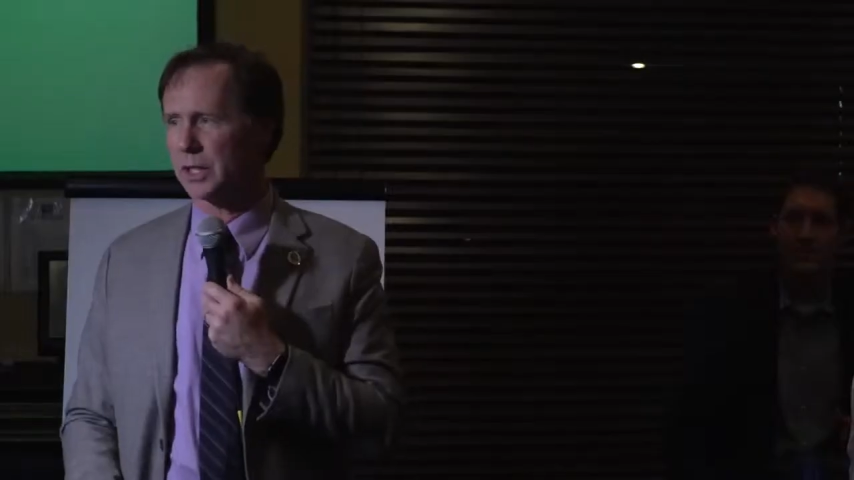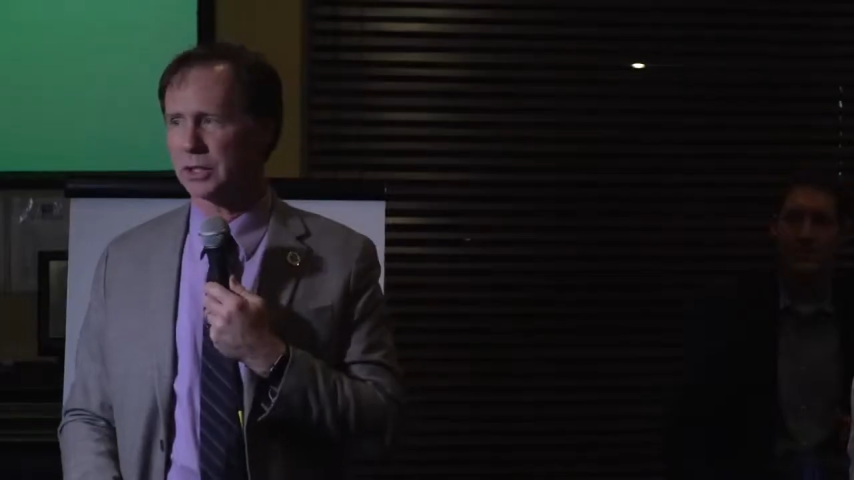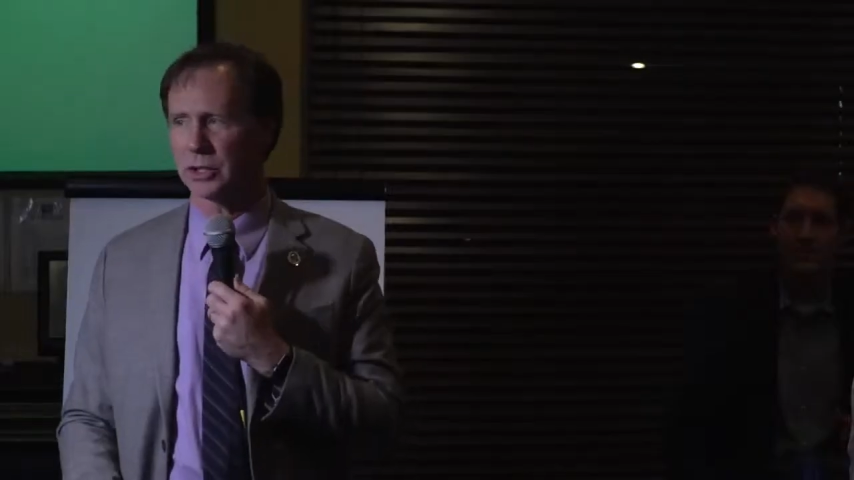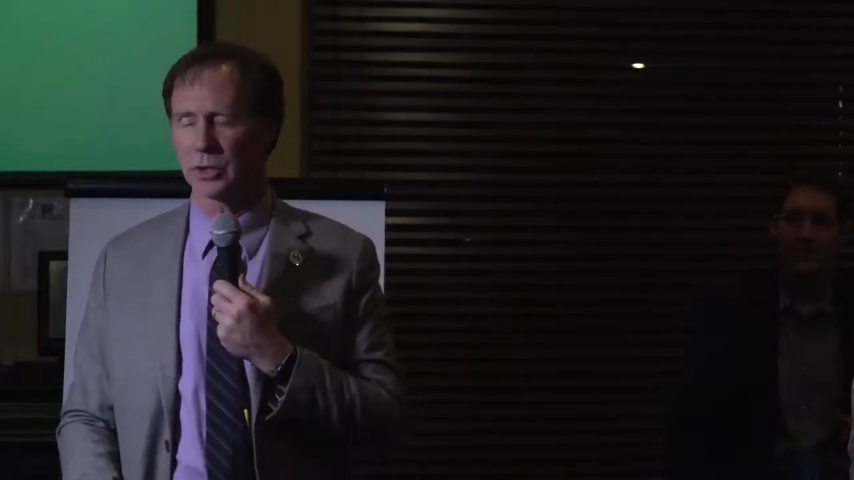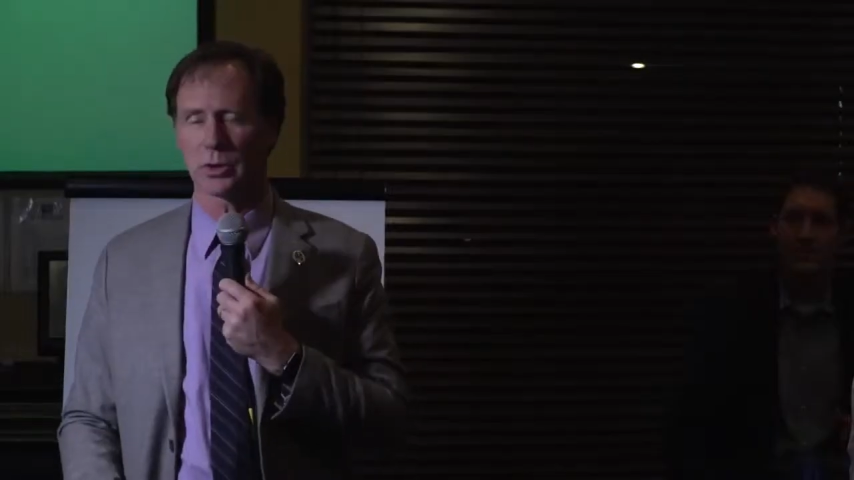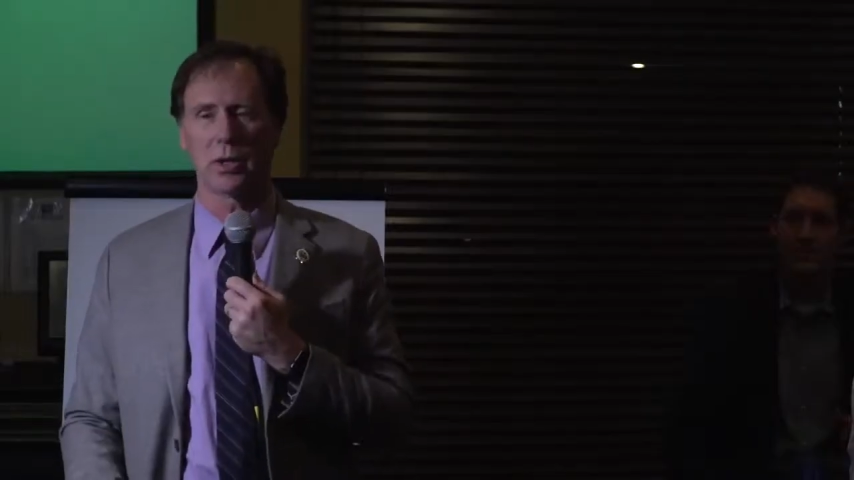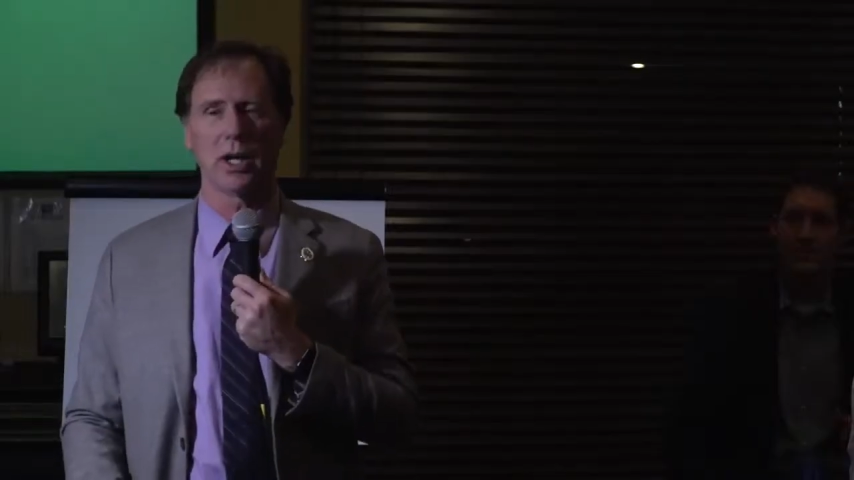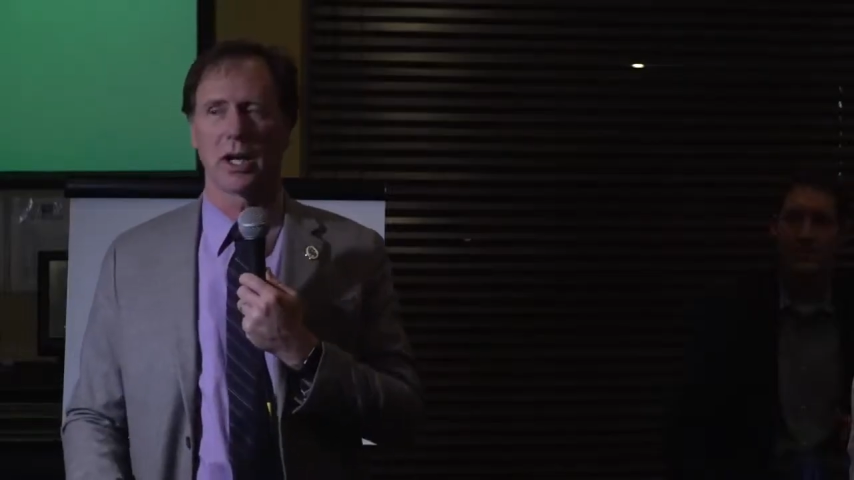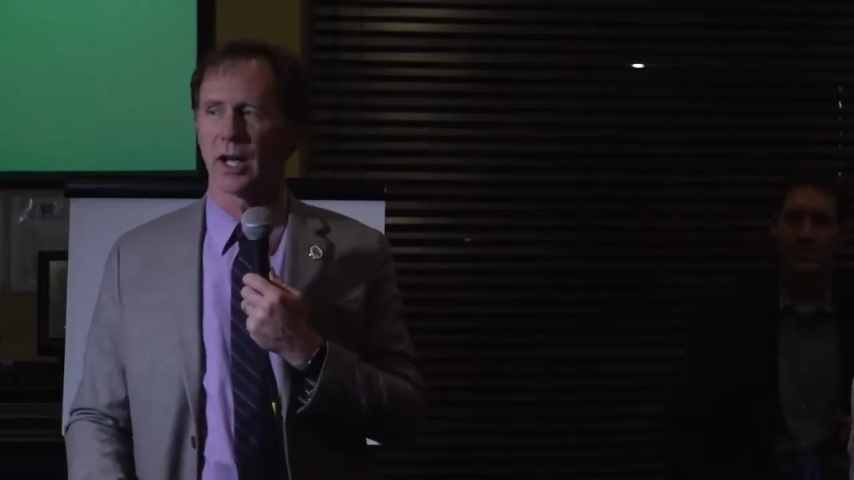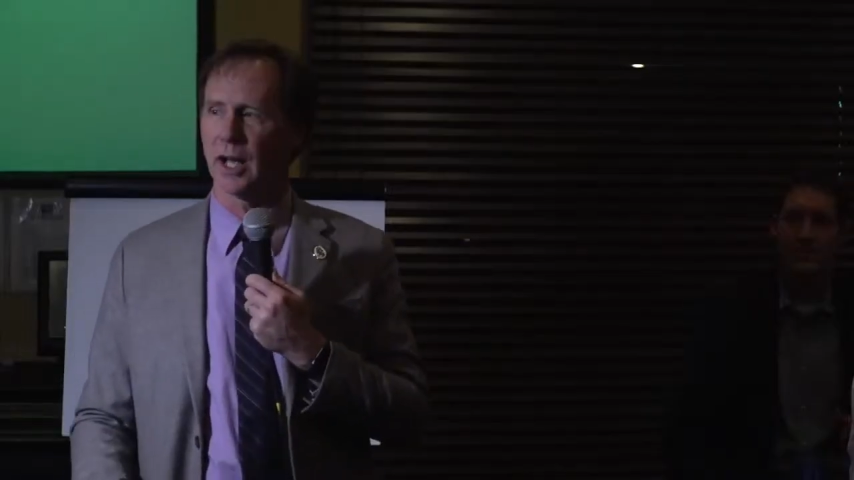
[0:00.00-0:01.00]
we can do,
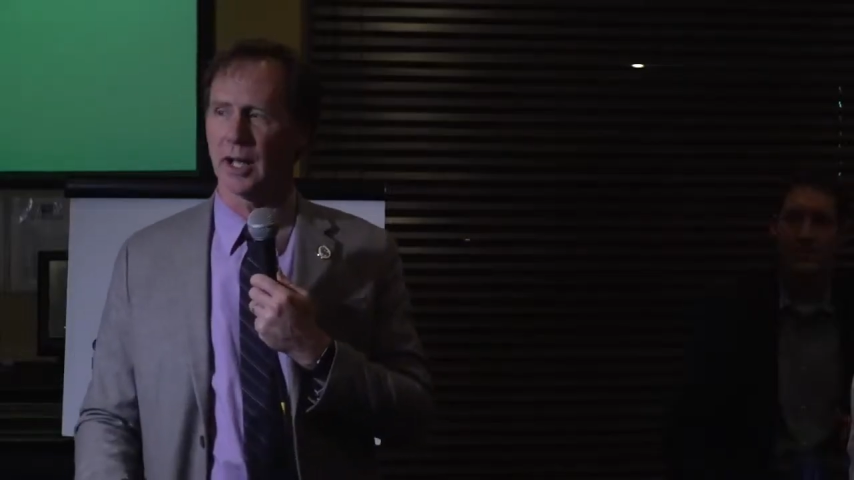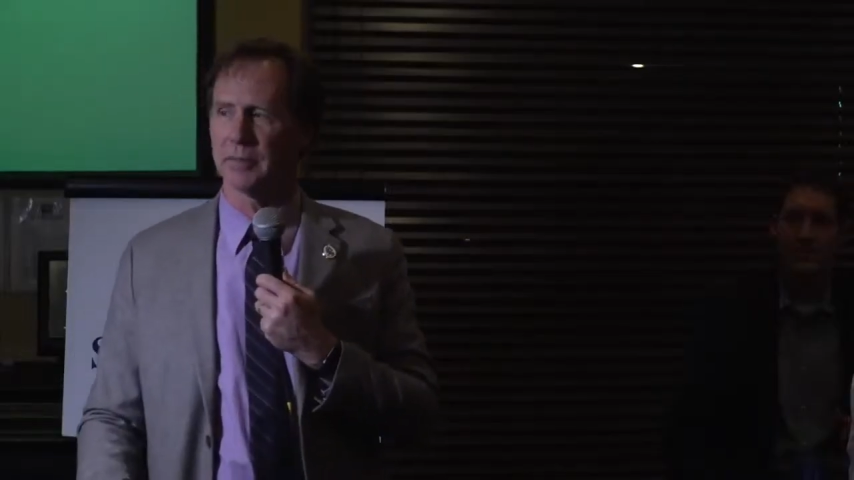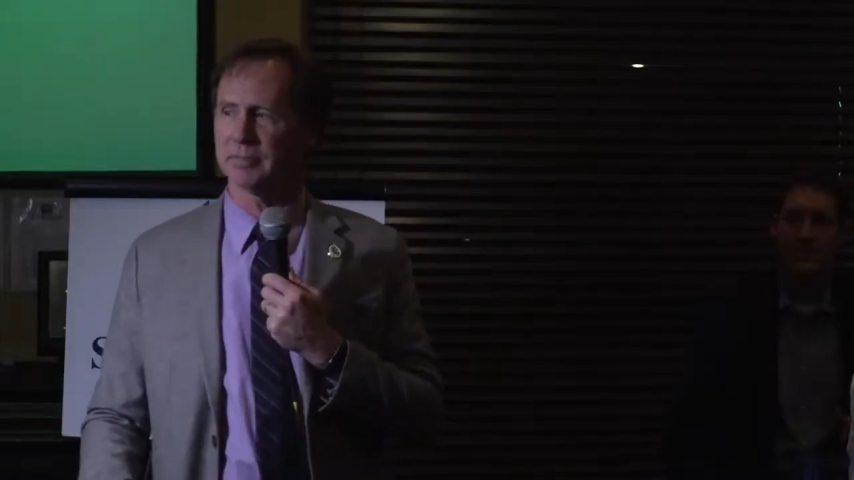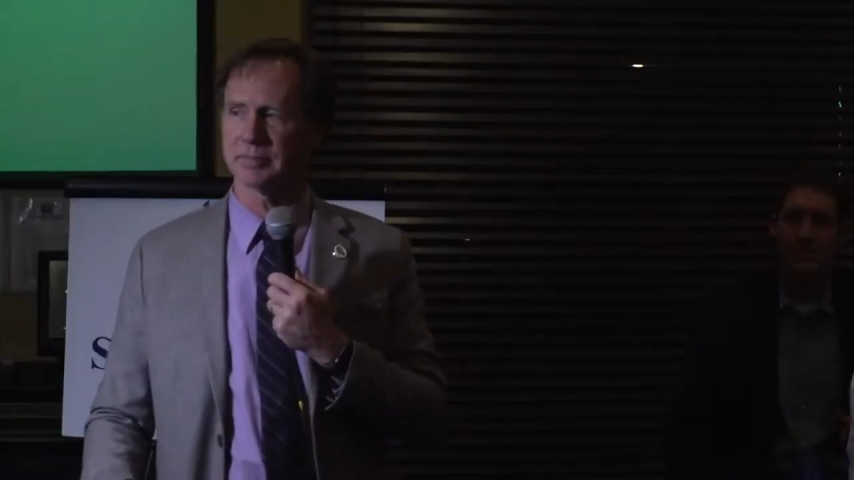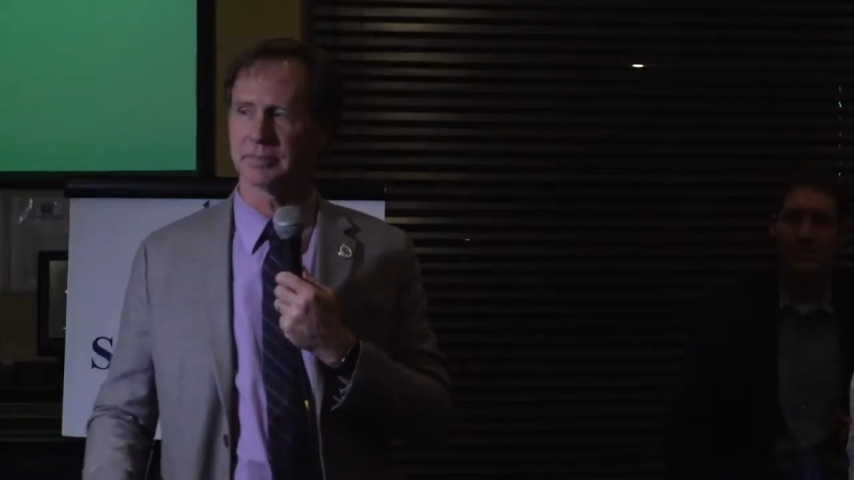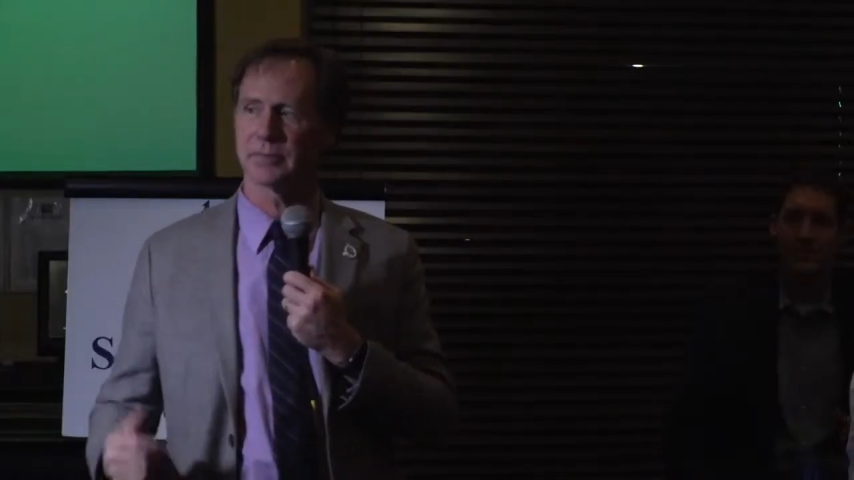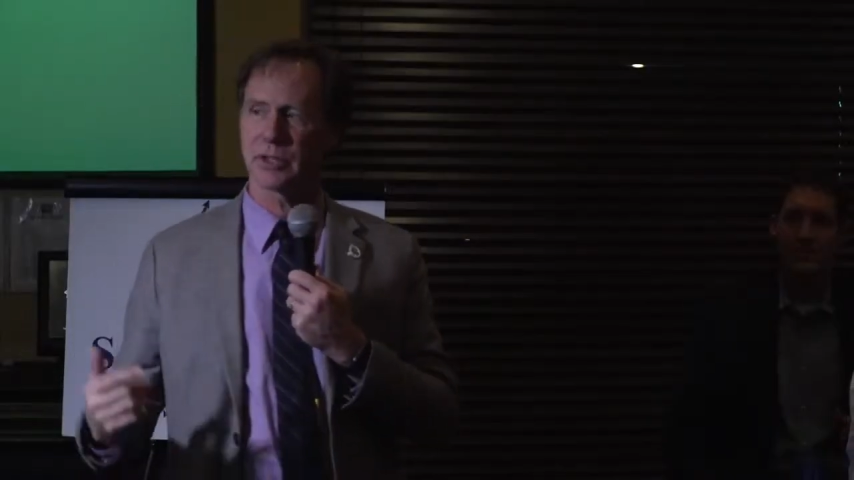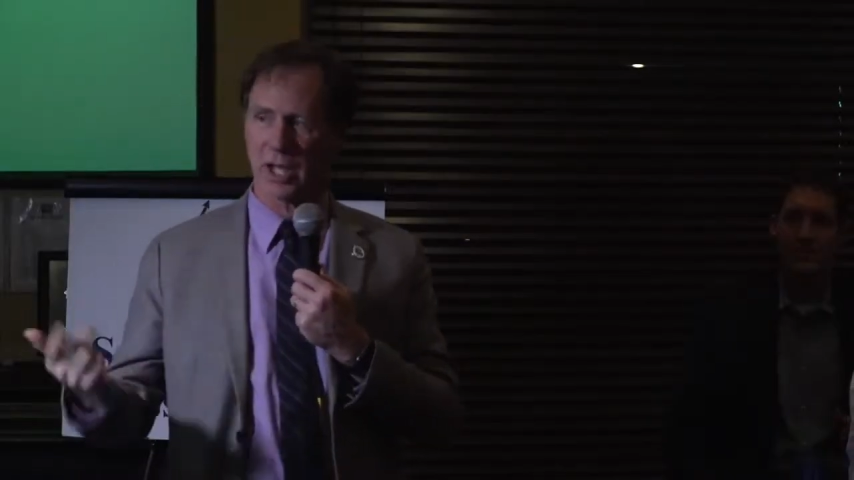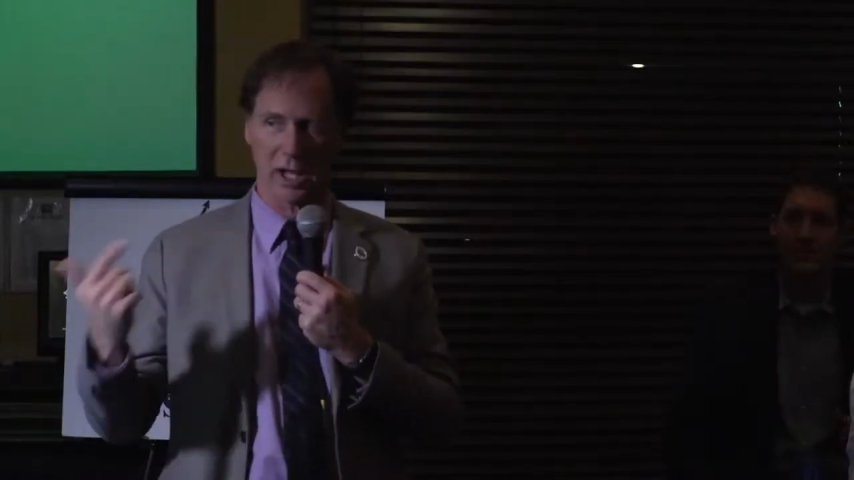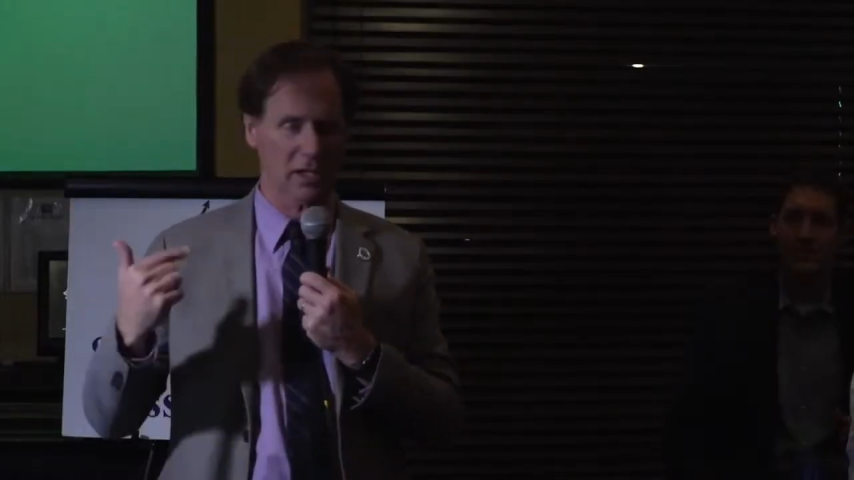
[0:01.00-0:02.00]

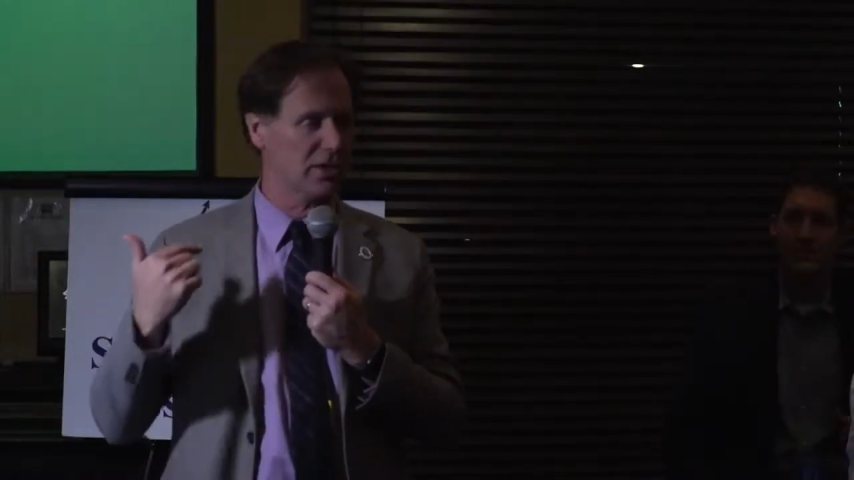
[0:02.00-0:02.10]
tell